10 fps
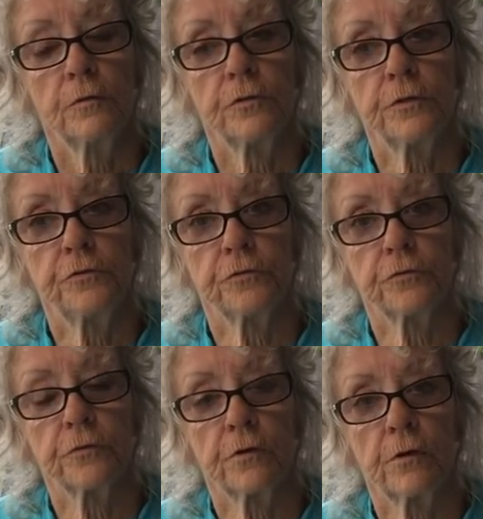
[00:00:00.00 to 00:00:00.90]

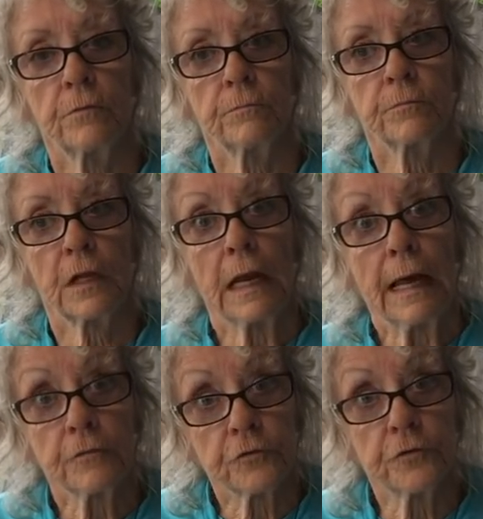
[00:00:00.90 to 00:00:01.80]
teaches
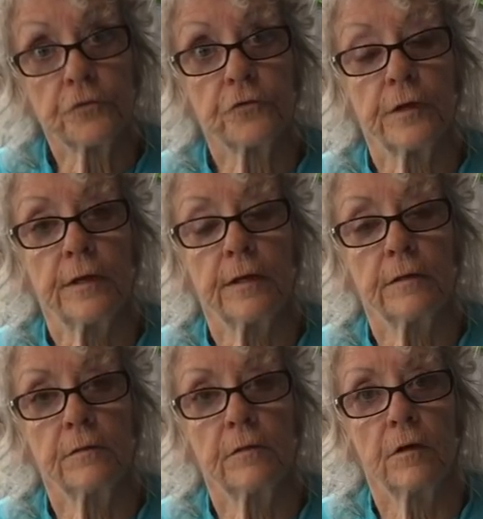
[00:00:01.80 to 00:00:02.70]
classes,
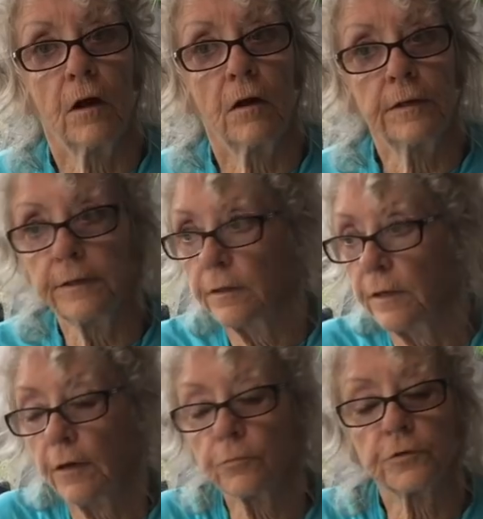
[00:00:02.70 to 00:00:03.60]
and it
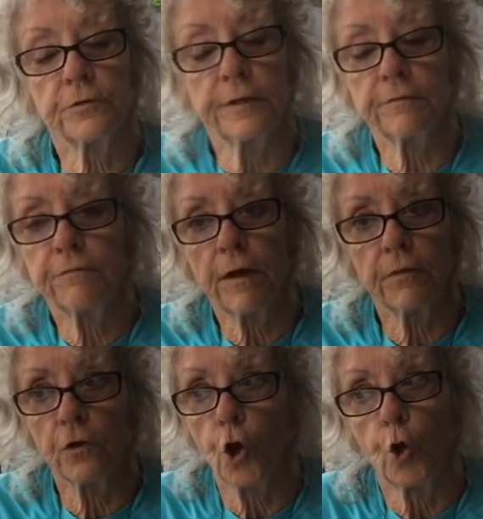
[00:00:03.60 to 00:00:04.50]
helped identify
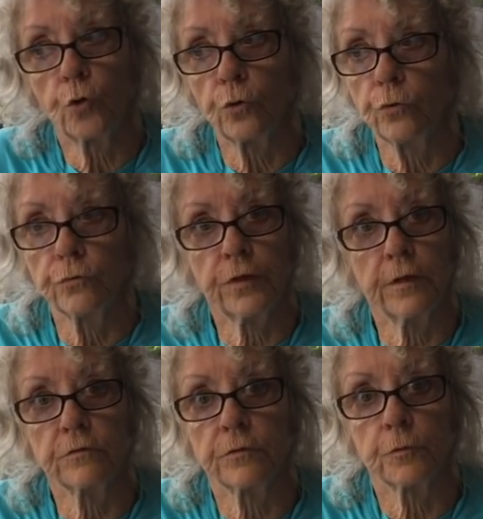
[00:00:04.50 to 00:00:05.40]
the local
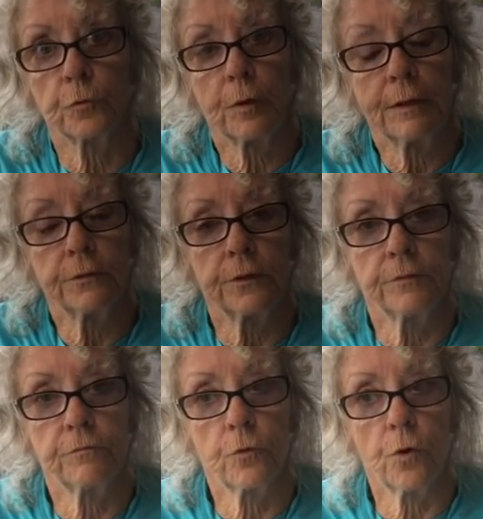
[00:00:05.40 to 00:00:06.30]
things that were right there
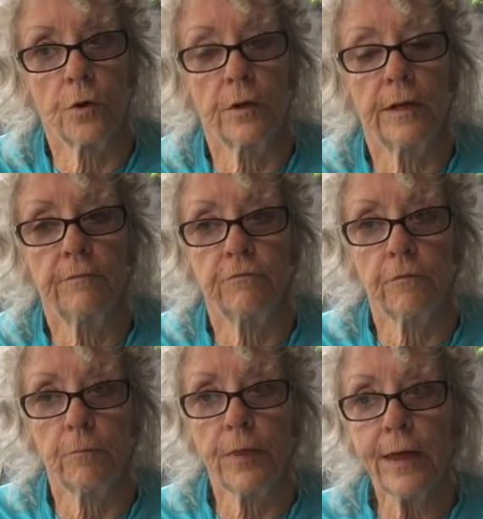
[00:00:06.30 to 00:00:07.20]
in Florida. And
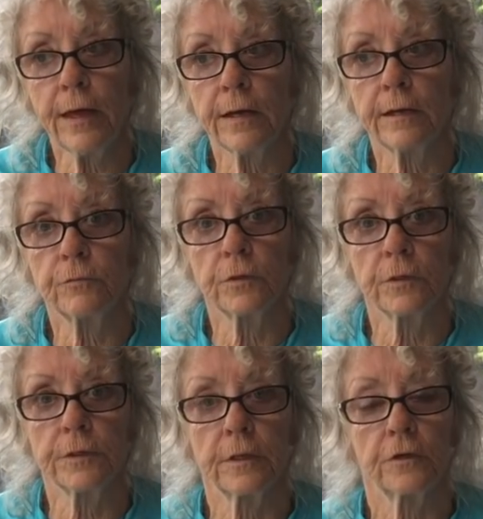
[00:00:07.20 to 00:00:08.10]
from that, I
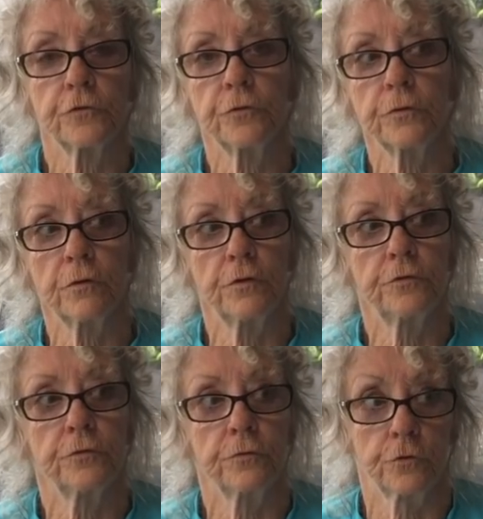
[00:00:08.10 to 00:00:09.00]
really got turned on
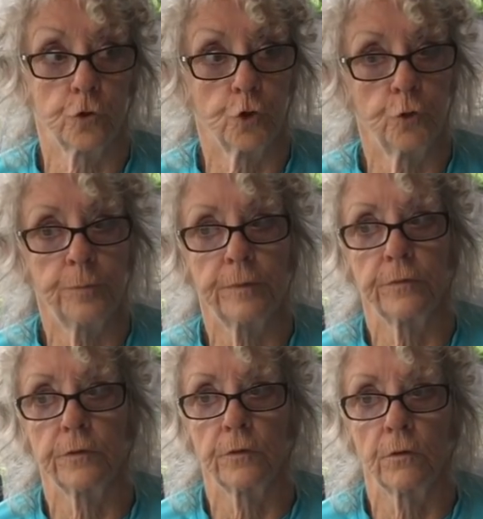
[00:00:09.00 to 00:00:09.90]
to the group and
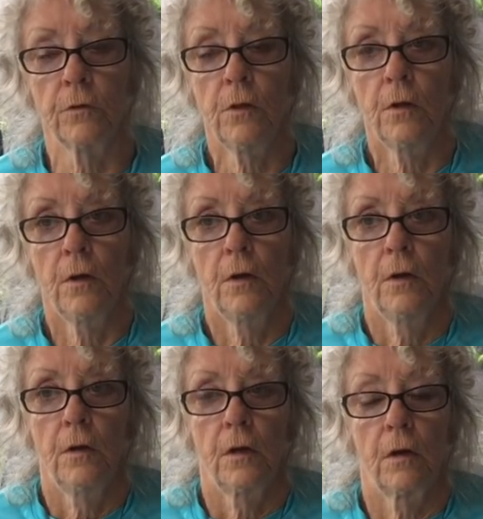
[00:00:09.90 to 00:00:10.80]
the little
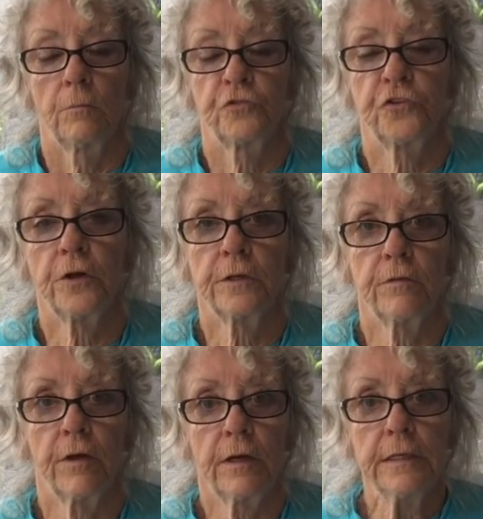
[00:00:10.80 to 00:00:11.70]
study
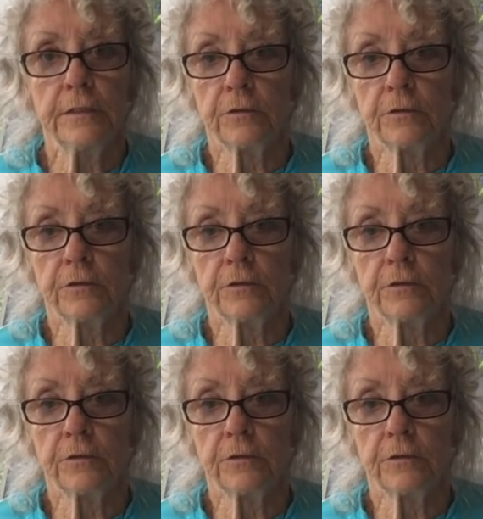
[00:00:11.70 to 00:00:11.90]
that he